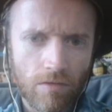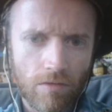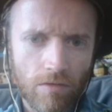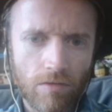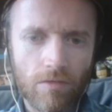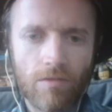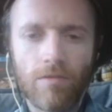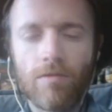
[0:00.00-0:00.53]
Go
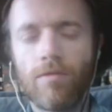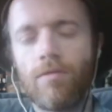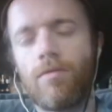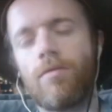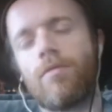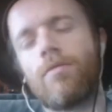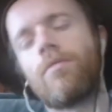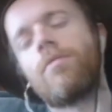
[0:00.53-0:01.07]
to town.
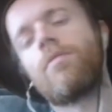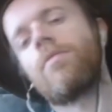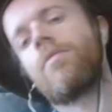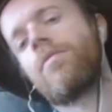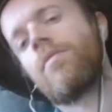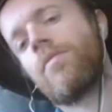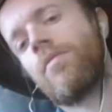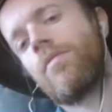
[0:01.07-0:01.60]
I'm
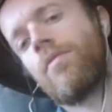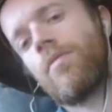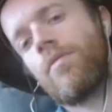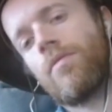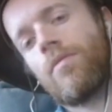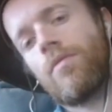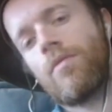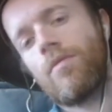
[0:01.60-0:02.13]
gonna see about
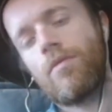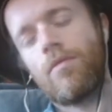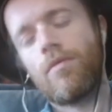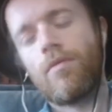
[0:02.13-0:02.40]
this.